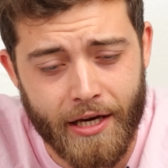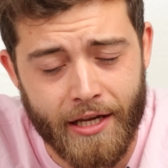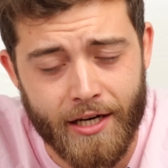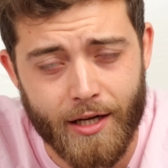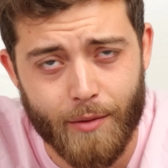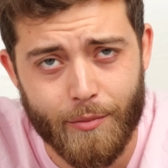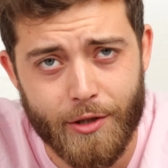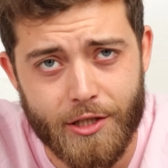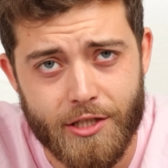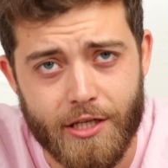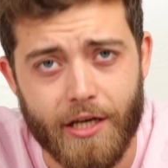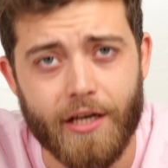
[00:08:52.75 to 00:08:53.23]

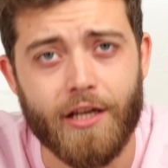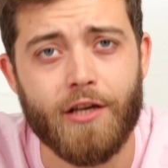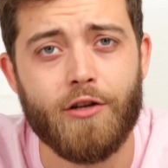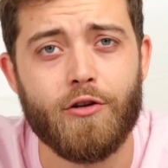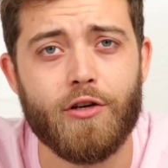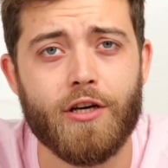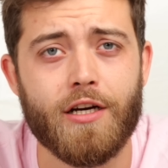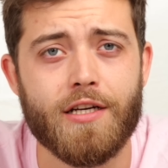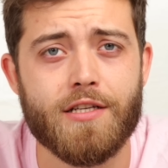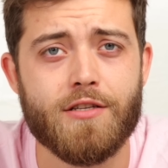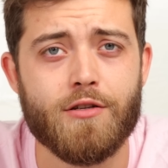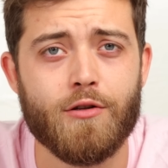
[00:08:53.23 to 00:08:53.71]
I'll be taking you
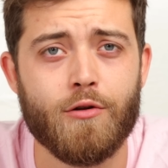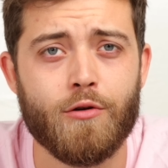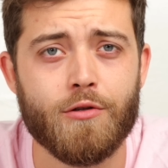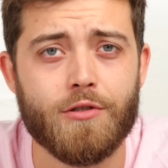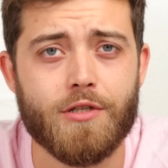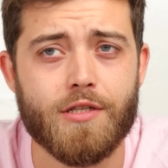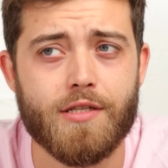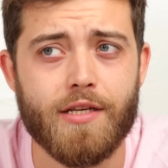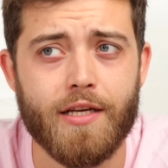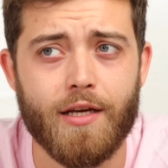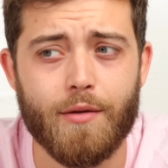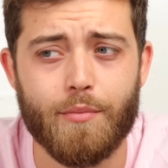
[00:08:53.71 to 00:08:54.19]
guys along
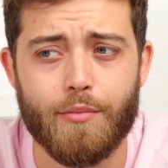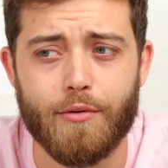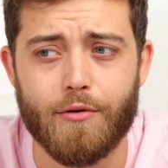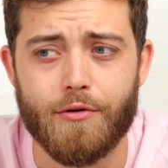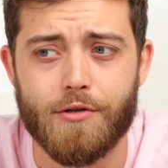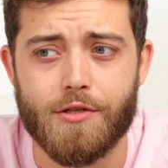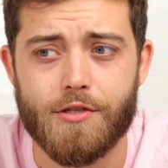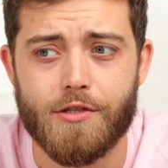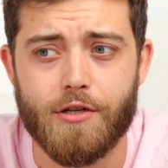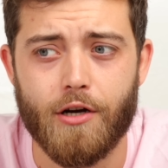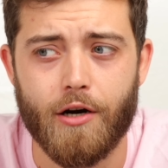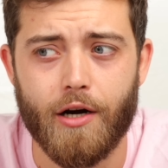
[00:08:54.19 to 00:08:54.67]
to
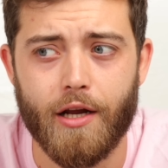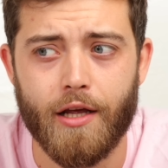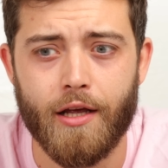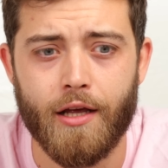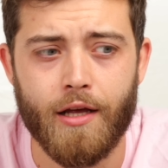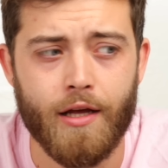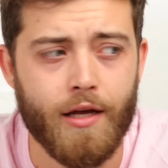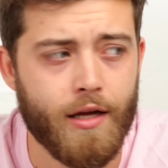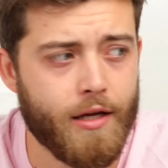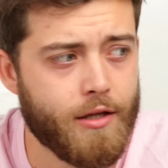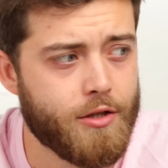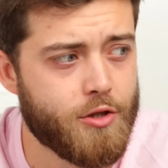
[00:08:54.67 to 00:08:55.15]
Singapore
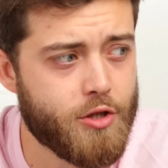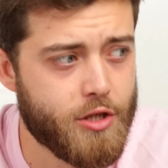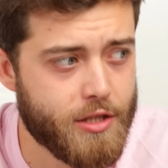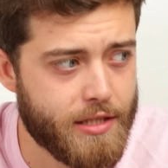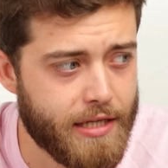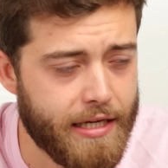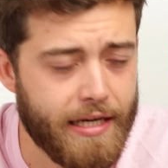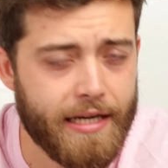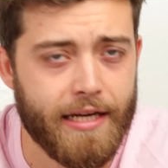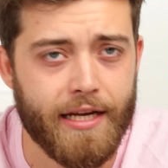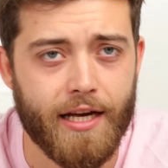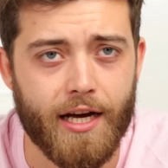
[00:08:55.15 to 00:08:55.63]
starting
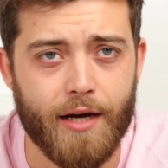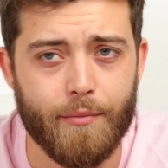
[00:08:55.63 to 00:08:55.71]
today.